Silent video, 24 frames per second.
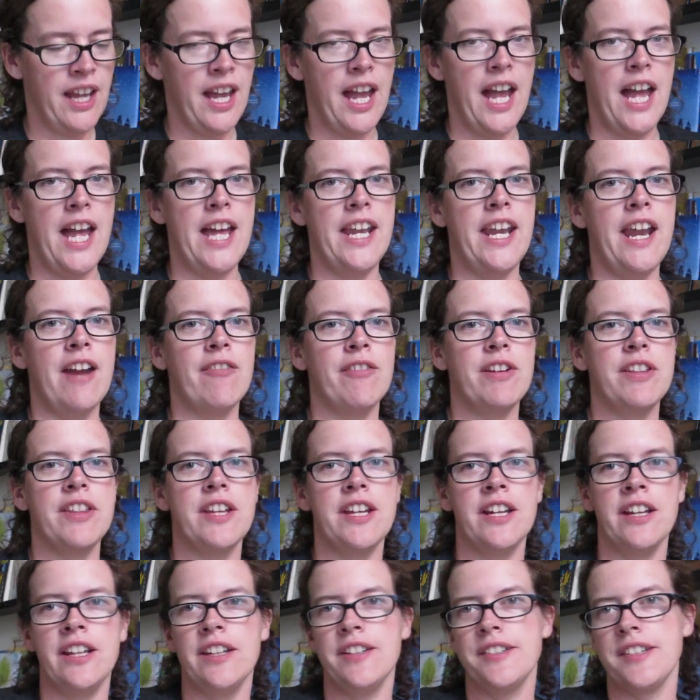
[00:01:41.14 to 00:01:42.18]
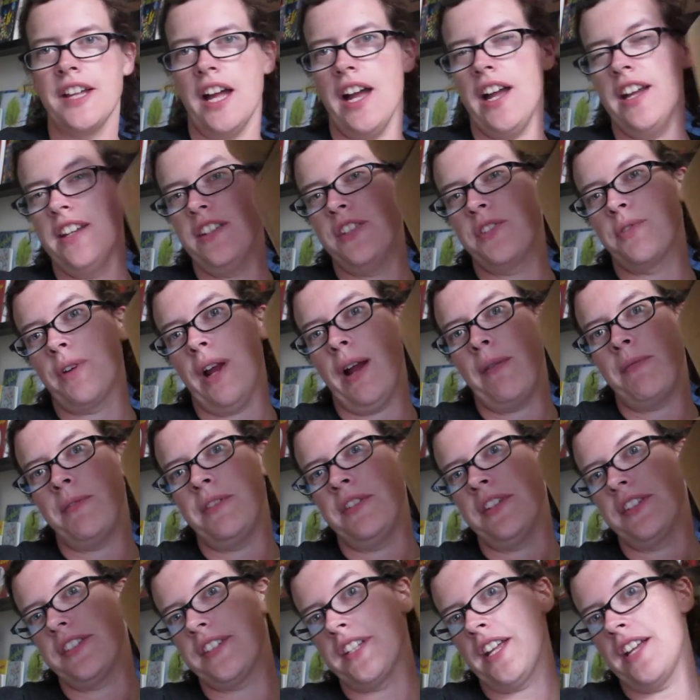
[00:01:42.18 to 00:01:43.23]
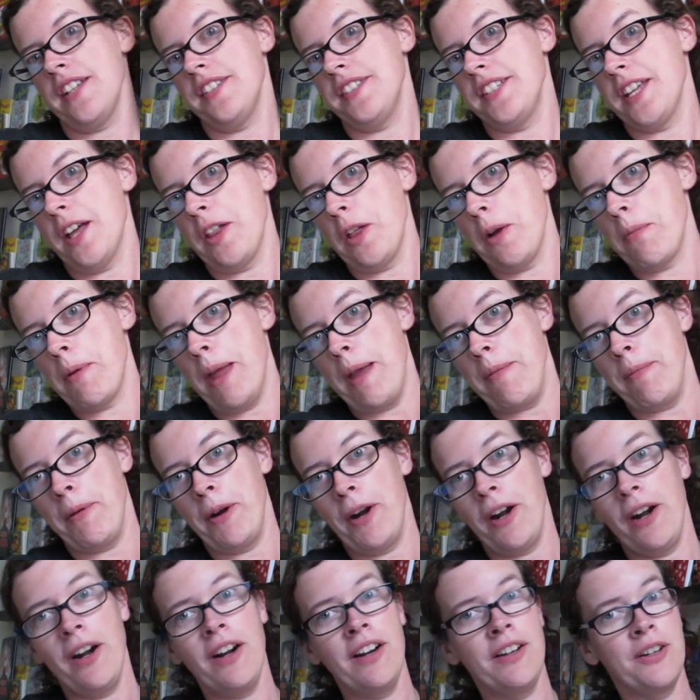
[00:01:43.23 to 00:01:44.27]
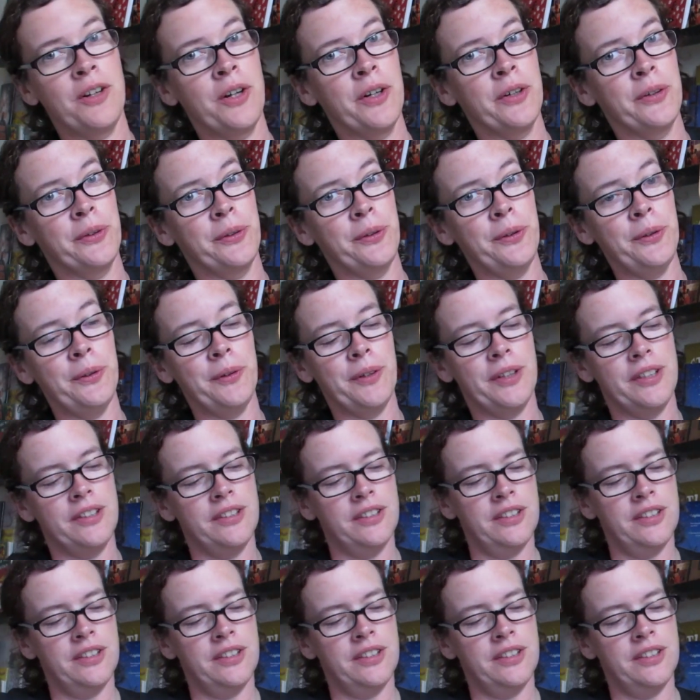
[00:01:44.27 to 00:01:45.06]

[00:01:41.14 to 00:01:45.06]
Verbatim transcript: and everything inside is wrapped in this nice yellow paper. Whew.